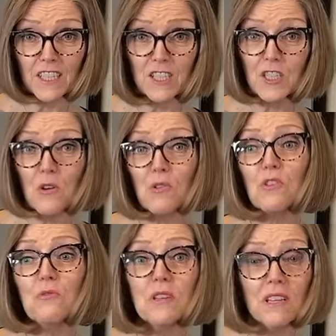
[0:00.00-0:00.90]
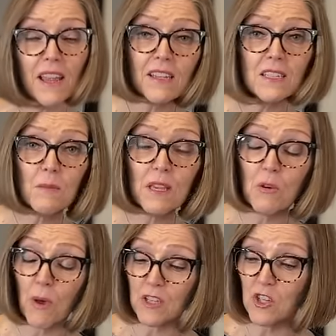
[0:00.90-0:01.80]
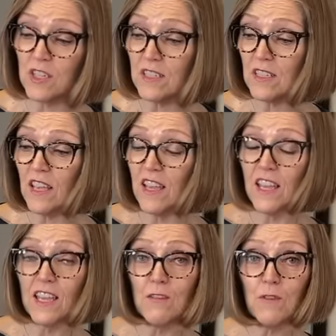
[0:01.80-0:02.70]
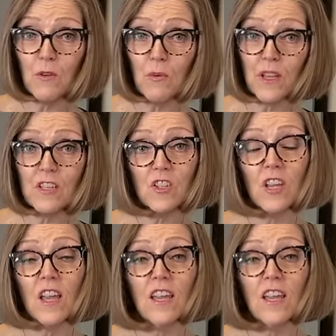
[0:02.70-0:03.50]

So you can ask me questions if you wish.